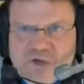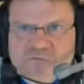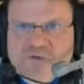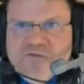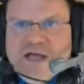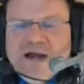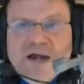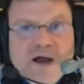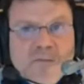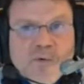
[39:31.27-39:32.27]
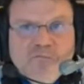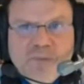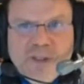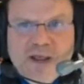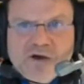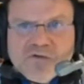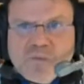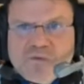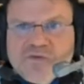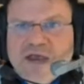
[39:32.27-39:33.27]
If you've got a number of players
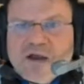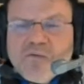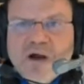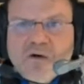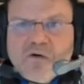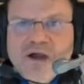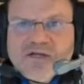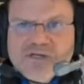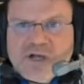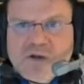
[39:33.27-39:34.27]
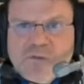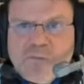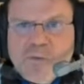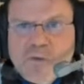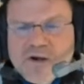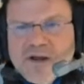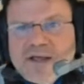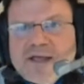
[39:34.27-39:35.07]
with 2nd round grades still on the board,